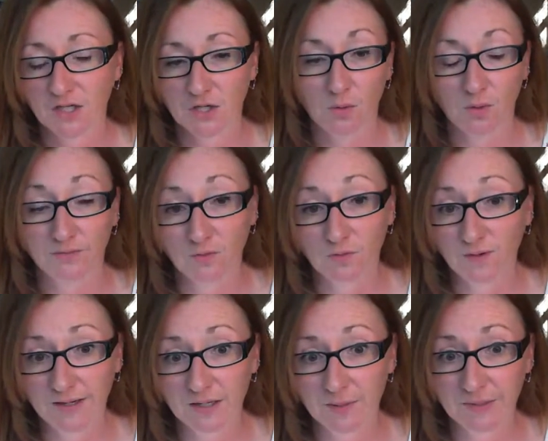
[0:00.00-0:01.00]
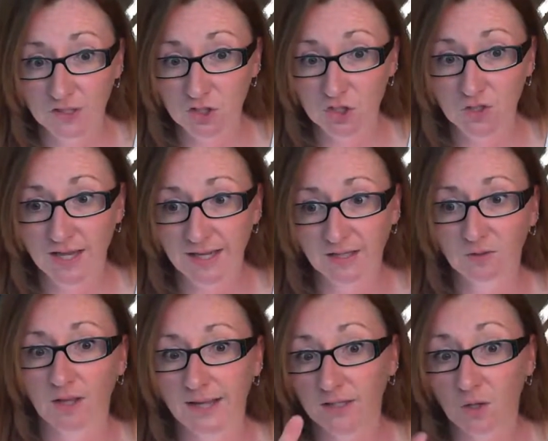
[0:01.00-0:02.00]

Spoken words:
if you find a picture that you like,